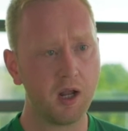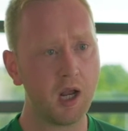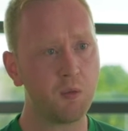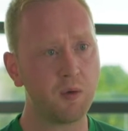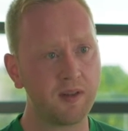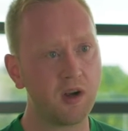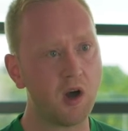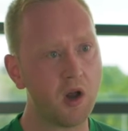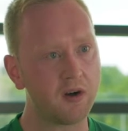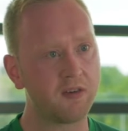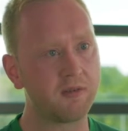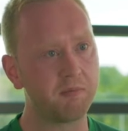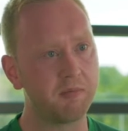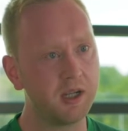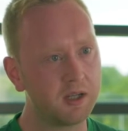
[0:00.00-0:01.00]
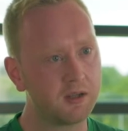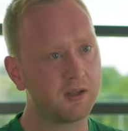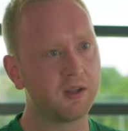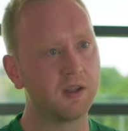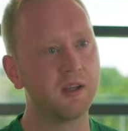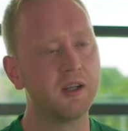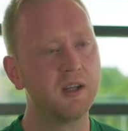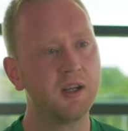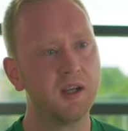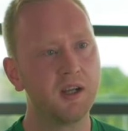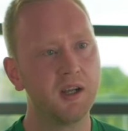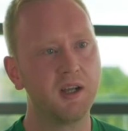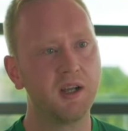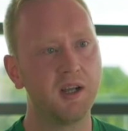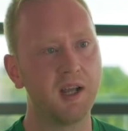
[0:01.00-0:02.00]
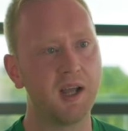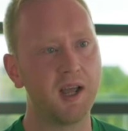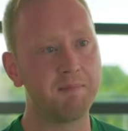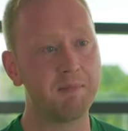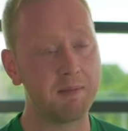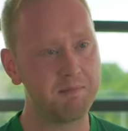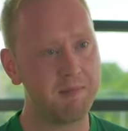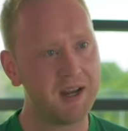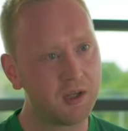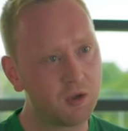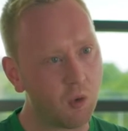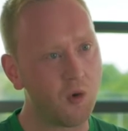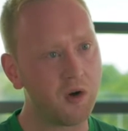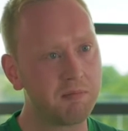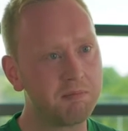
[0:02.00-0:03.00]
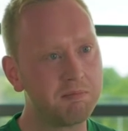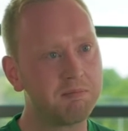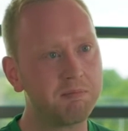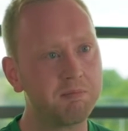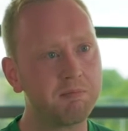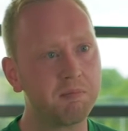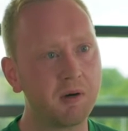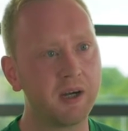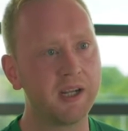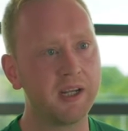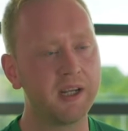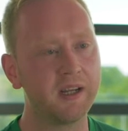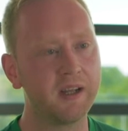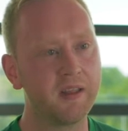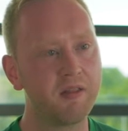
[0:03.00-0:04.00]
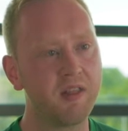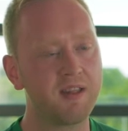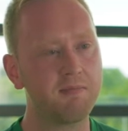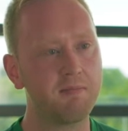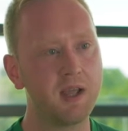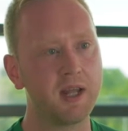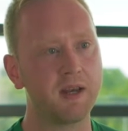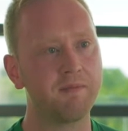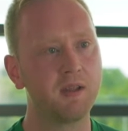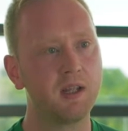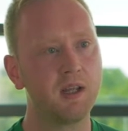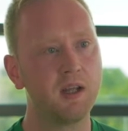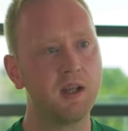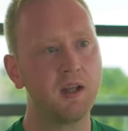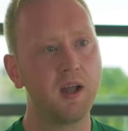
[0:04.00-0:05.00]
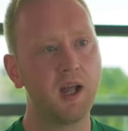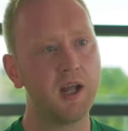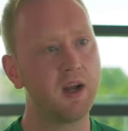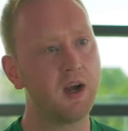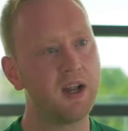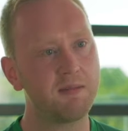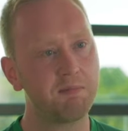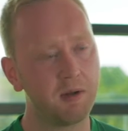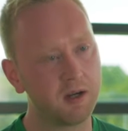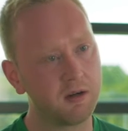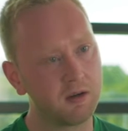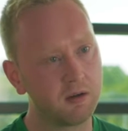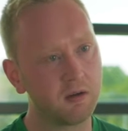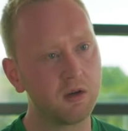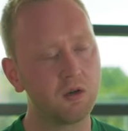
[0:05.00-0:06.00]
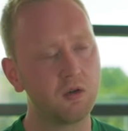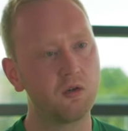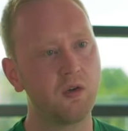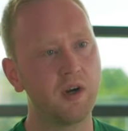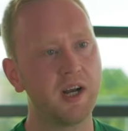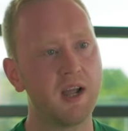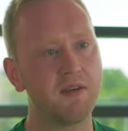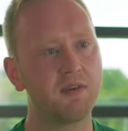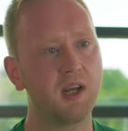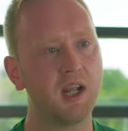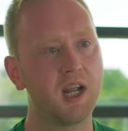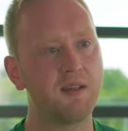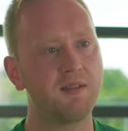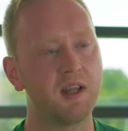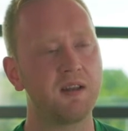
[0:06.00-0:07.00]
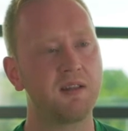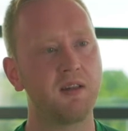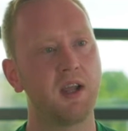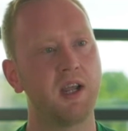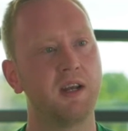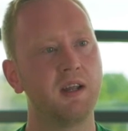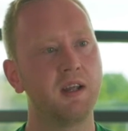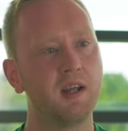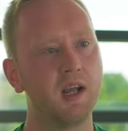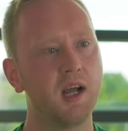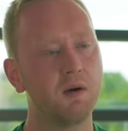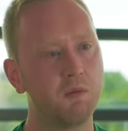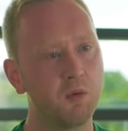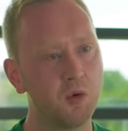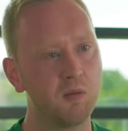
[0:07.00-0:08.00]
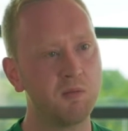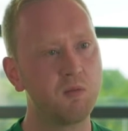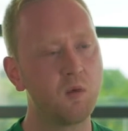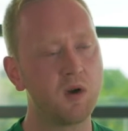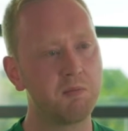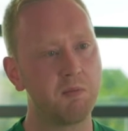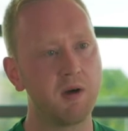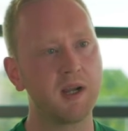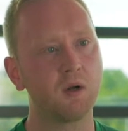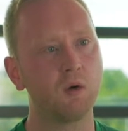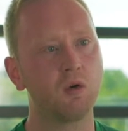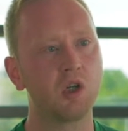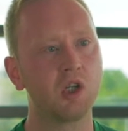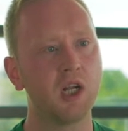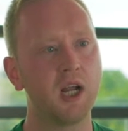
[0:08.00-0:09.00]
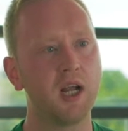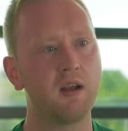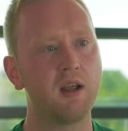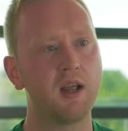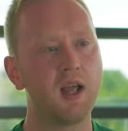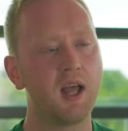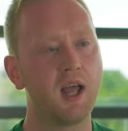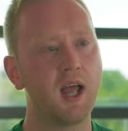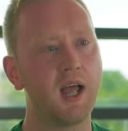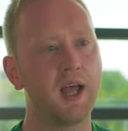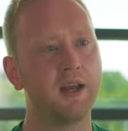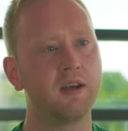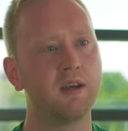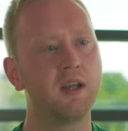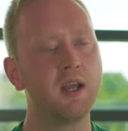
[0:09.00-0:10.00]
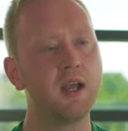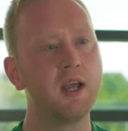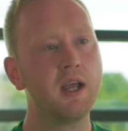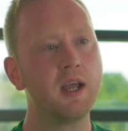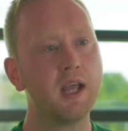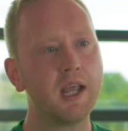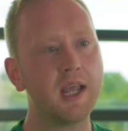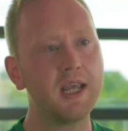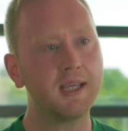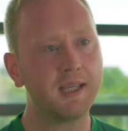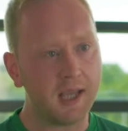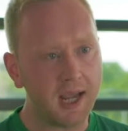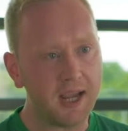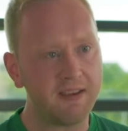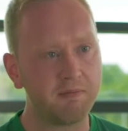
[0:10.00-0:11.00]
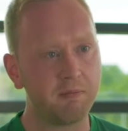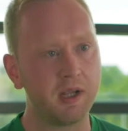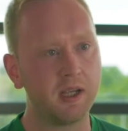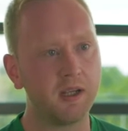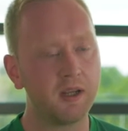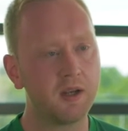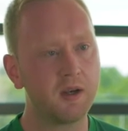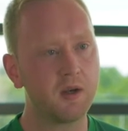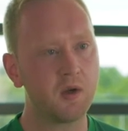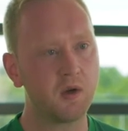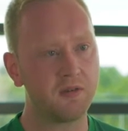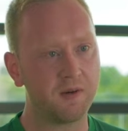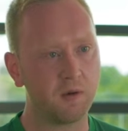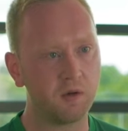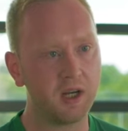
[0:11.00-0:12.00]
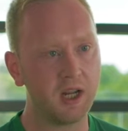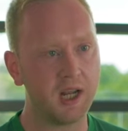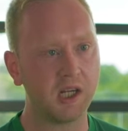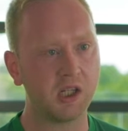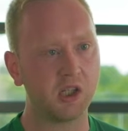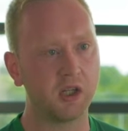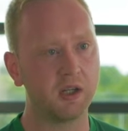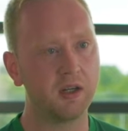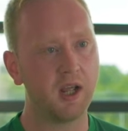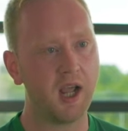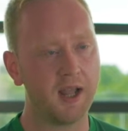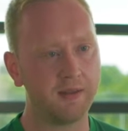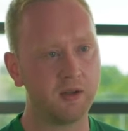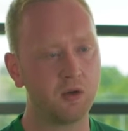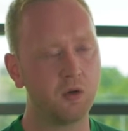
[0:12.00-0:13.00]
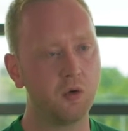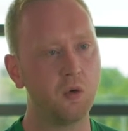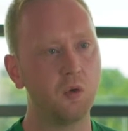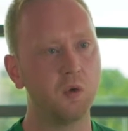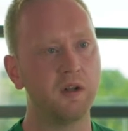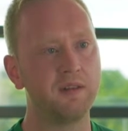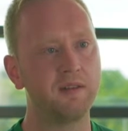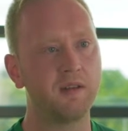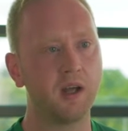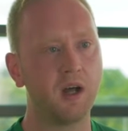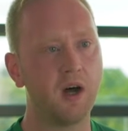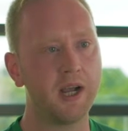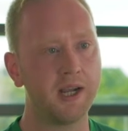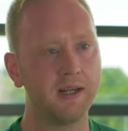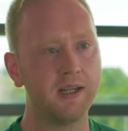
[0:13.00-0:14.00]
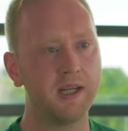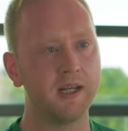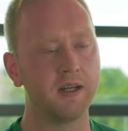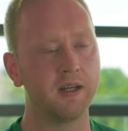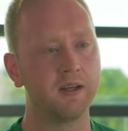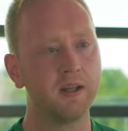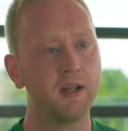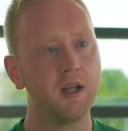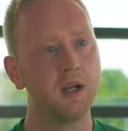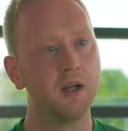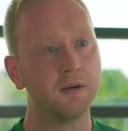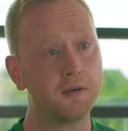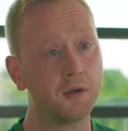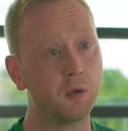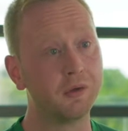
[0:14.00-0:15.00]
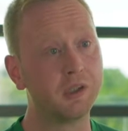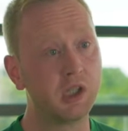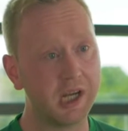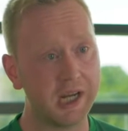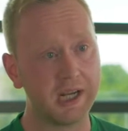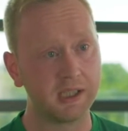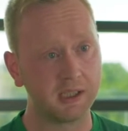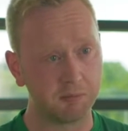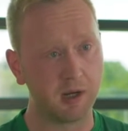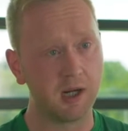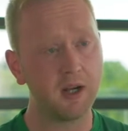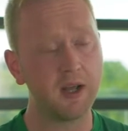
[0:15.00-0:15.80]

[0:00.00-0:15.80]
it was an honor for me to be mentored by this man. And I spent 3.5 days inside a room with Michael O'Shea, and he gave me the foundation and the tools that I needed to change my